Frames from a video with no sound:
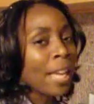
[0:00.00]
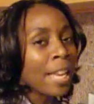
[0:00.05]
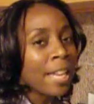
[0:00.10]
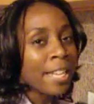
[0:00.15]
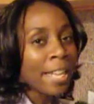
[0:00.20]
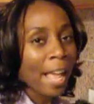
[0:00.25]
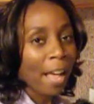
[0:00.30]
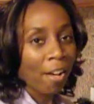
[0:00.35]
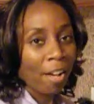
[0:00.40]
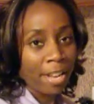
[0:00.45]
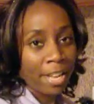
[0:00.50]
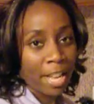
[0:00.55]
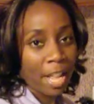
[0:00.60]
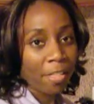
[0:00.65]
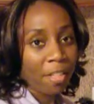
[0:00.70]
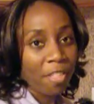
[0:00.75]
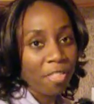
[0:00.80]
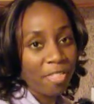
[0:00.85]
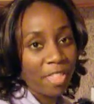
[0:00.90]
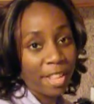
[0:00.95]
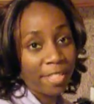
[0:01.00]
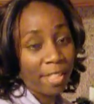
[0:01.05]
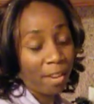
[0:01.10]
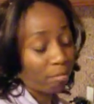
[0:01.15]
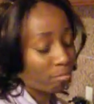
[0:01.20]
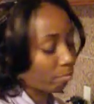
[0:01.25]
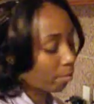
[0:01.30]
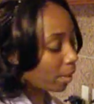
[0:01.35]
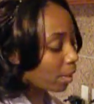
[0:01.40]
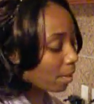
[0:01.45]
Now another thing that
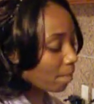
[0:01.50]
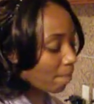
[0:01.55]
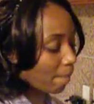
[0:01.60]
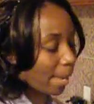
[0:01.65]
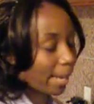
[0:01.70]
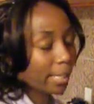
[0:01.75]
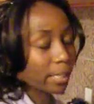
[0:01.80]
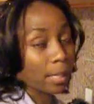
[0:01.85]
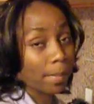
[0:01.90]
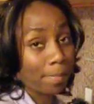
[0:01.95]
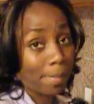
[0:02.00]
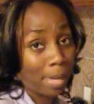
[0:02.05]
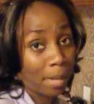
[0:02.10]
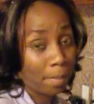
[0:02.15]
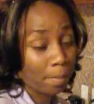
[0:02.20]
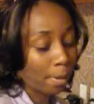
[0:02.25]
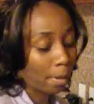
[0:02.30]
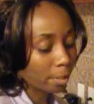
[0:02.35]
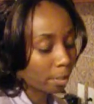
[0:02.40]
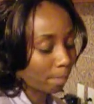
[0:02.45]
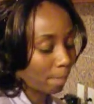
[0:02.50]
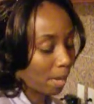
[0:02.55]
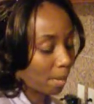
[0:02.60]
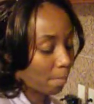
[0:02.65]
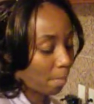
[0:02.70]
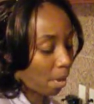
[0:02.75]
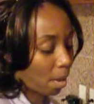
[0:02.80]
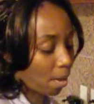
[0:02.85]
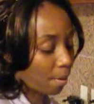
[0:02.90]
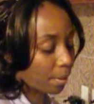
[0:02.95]
really makes
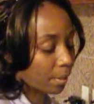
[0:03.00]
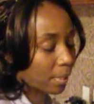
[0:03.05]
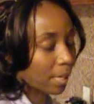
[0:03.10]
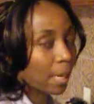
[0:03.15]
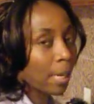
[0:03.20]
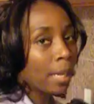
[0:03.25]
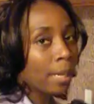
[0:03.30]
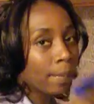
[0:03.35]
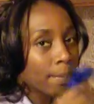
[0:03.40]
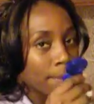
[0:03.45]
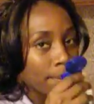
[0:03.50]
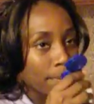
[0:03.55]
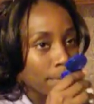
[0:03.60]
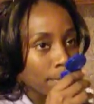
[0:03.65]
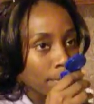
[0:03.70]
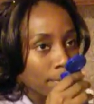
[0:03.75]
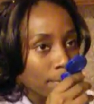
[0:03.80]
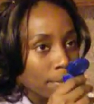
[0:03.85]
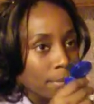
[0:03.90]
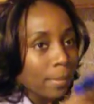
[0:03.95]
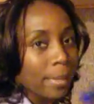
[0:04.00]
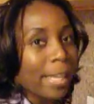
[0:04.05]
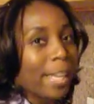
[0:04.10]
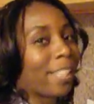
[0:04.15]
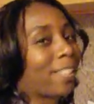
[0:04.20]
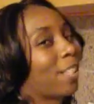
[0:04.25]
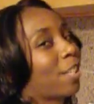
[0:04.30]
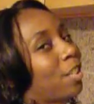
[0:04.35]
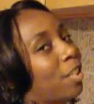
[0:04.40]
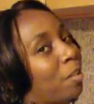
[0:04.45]
meatballs
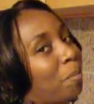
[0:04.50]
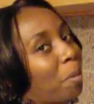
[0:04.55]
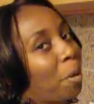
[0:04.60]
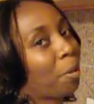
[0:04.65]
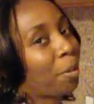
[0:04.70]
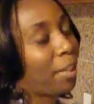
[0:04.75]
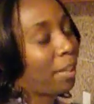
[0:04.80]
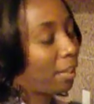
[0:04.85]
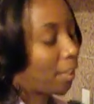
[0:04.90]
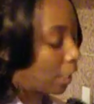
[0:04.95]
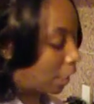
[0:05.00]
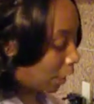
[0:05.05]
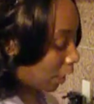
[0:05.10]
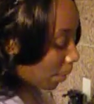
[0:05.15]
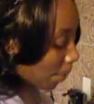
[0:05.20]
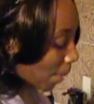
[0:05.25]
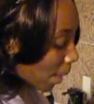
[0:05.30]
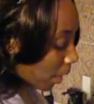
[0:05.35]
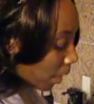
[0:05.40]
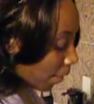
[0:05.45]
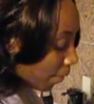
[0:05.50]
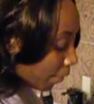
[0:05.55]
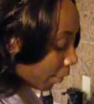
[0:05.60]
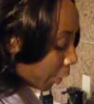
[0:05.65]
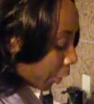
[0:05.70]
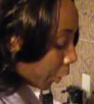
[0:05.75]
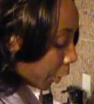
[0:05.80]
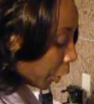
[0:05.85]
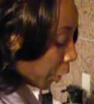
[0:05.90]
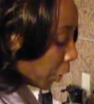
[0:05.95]
is a smoky smell of
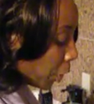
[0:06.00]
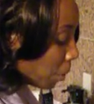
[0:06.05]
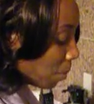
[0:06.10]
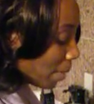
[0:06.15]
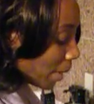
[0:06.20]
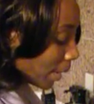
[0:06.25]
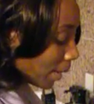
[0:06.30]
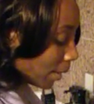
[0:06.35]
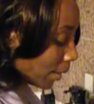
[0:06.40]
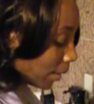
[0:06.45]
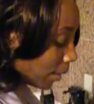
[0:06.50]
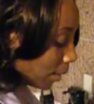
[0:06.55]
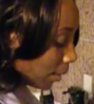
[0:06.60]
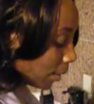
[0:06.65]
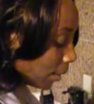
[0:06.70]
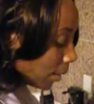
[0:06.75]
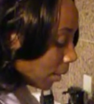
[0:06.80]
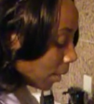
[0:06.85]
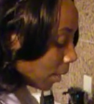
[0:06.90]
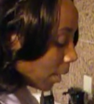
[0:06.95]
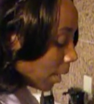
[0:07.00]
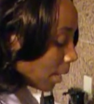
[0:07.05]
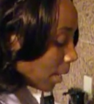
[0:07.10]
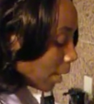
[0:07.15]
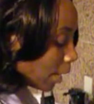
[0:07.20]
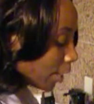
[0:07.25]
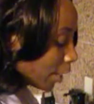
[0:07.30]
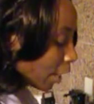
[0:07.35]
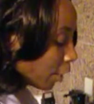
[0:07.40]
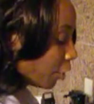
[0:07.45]
cumin.
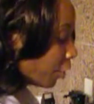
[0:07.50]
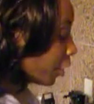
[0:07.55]
So I